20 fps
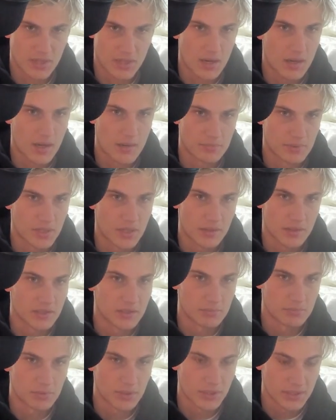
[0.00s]
I'm probably
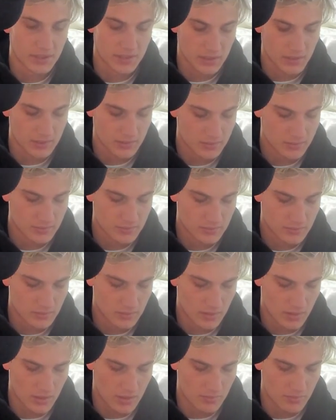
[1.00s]
gonna break
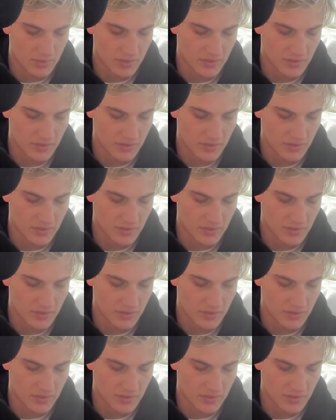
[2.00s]
it